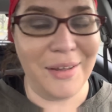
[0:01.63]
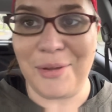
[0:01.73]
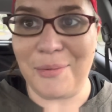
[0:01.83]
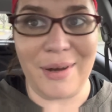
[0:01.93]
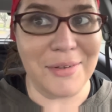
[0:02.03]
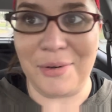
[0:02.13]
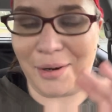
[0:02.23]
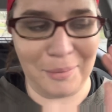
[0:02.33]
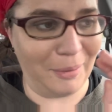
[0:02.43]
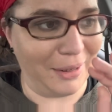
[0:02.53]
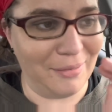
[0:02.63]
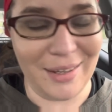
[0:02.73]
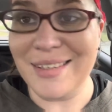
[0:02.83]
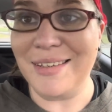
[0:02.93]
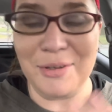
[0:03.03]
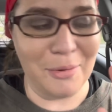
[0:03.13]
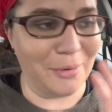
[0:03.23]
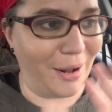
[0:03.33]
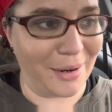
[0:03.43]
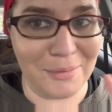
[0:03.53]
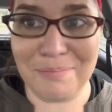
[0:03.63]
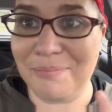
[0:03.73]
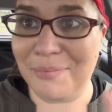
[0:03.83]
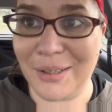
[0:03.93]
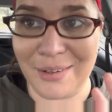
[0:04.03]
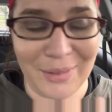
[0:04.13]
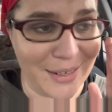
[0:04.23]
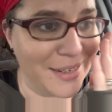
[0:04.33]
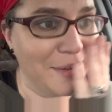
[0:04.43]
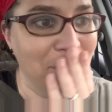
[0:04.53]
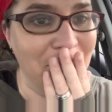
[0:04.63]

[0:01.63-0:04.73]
You guys are not gonna believe this. You are not gonna believe this.